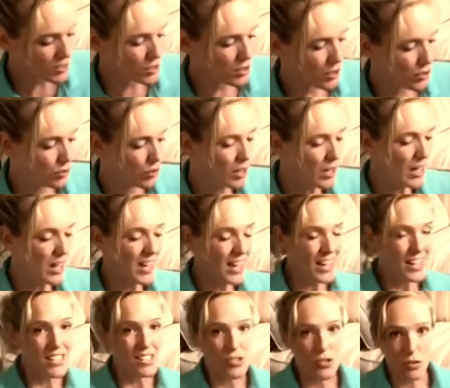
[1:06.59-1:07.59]
So
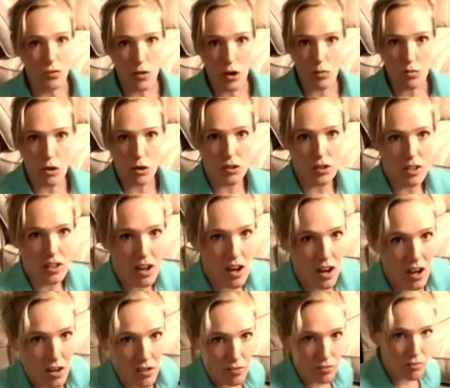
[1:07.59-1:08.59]
to foam roll the
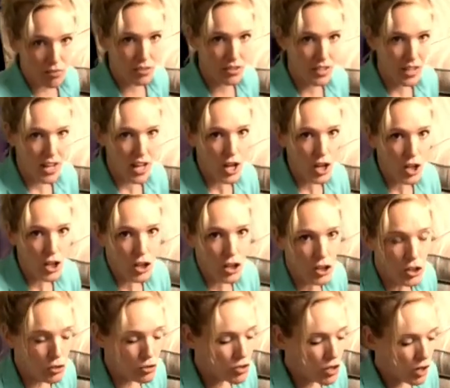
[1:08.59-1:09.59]
calf,
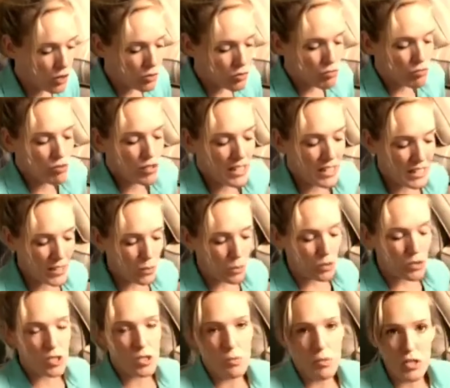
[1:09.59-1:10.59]
you don't really
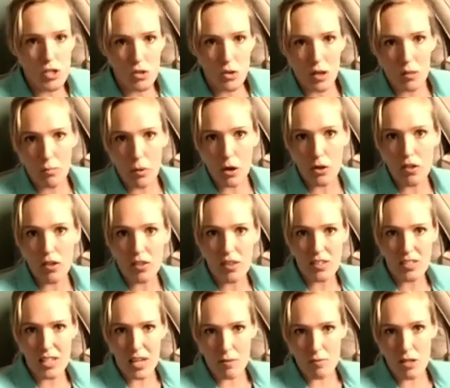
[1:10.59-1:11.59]
want to be doing both at the
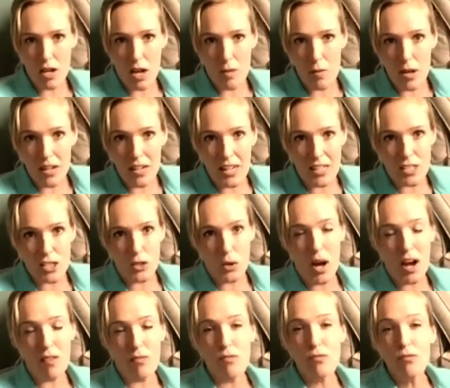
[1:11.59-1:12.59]
same time unless you
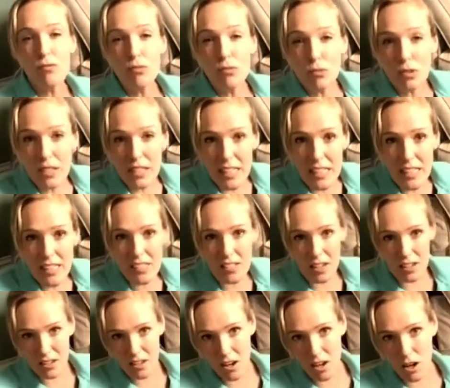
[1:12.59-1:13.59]
have really
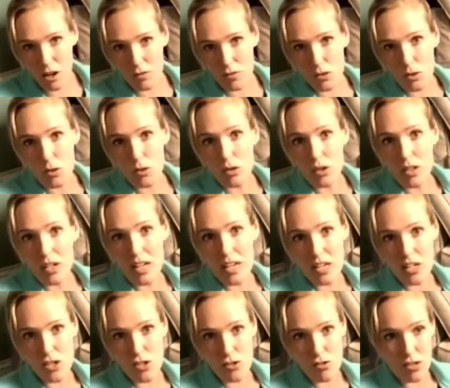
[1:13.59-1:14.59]
tight calves or an
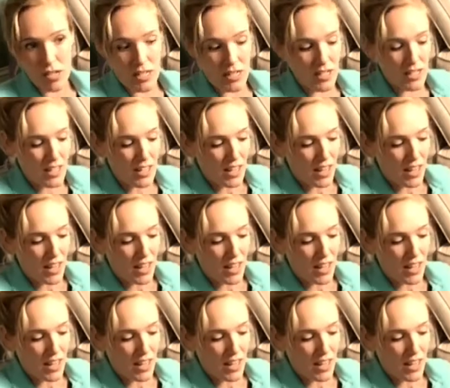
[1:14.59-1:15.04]
injury.